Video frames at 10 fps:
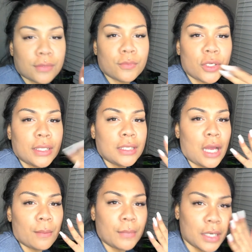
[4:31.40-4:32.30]
There's really
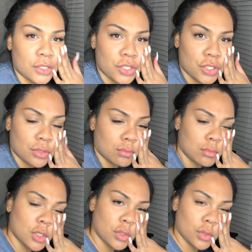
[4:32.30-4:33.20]
not much
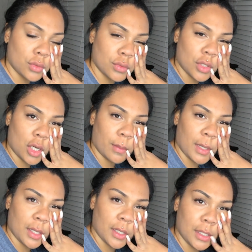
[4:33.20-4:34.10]
to talk
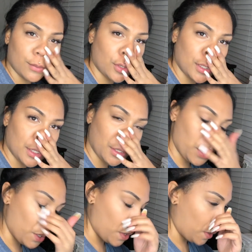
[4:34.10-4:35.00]
about anymore.
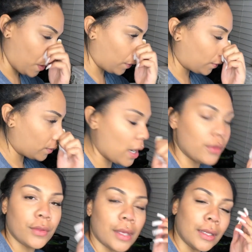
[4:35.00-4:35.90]

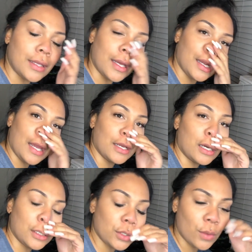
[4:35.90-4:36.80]
Rather than that, I
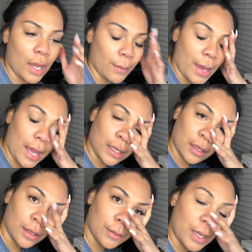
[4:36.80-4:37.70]
got a new iMac.
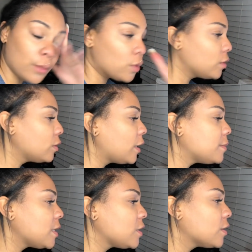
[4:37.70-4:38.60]
I will
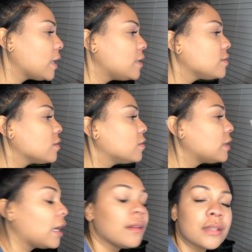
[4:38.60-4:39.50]
update you guys on
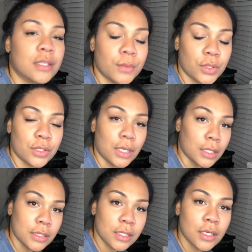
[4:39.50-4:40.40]
how this computer
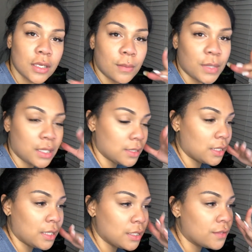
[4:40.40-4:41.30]
does because
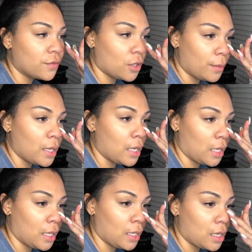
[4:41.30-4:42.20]
it is from
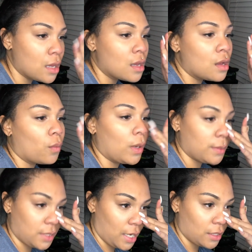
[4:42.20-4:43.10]
a
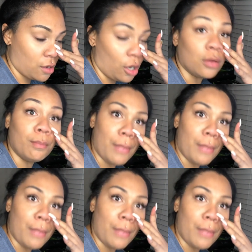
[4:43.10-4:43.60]
website called